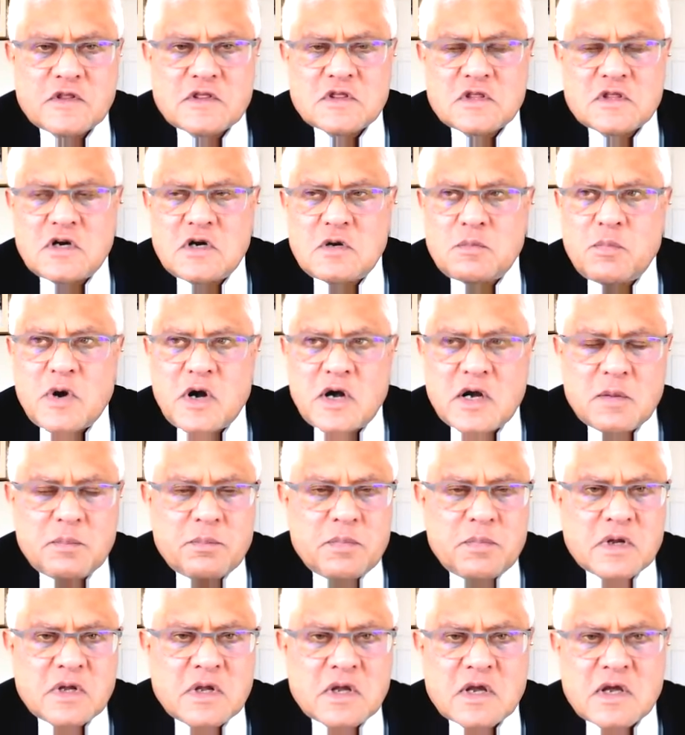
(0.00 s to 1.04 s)
a third party
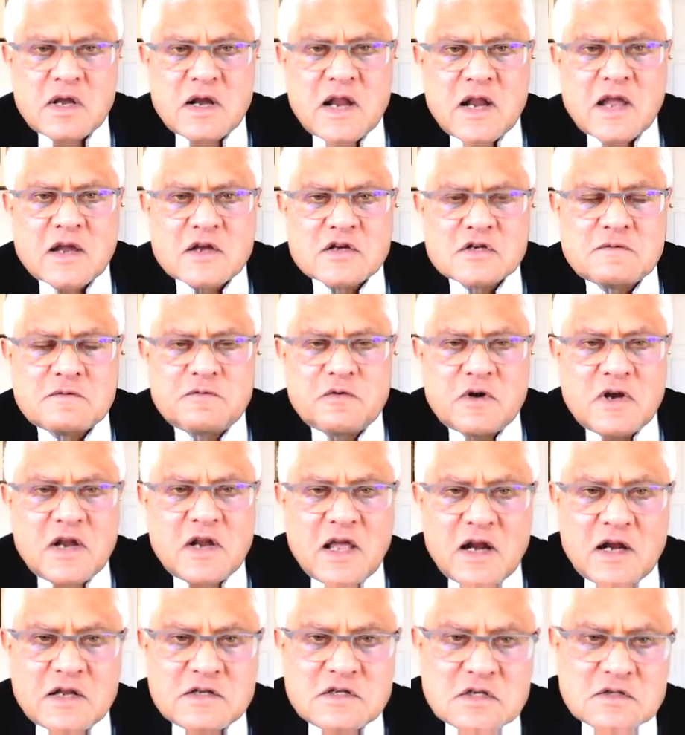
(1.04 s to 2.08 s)
bringing an action for
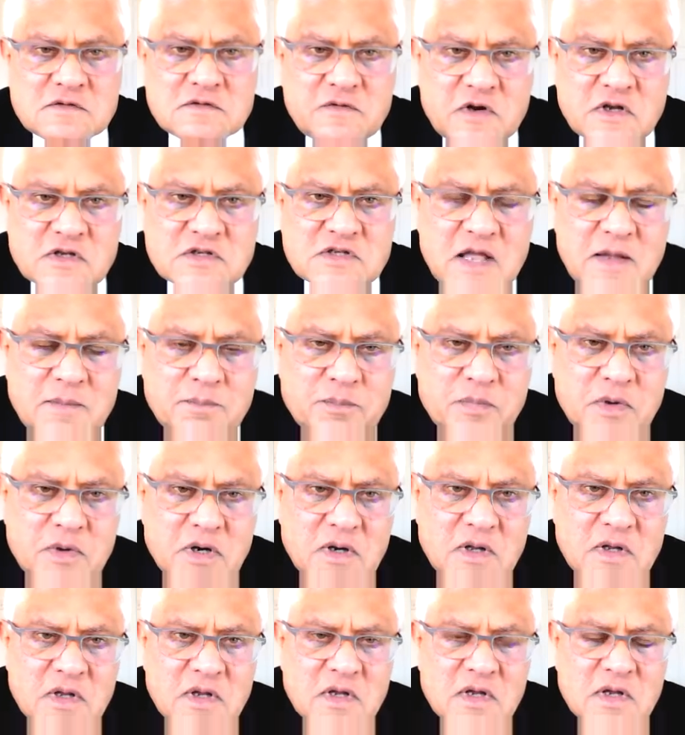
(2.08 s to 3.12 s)
negligence, for
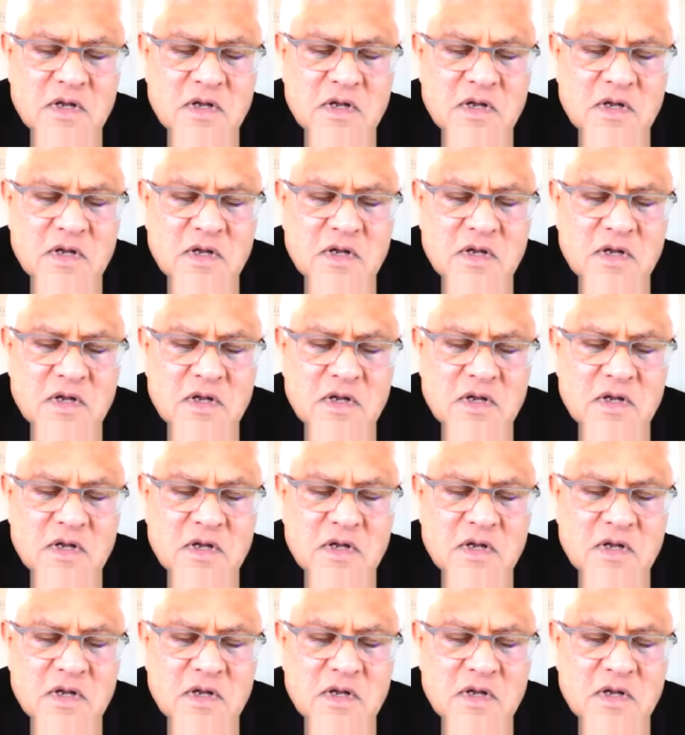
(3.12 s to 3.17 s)
example,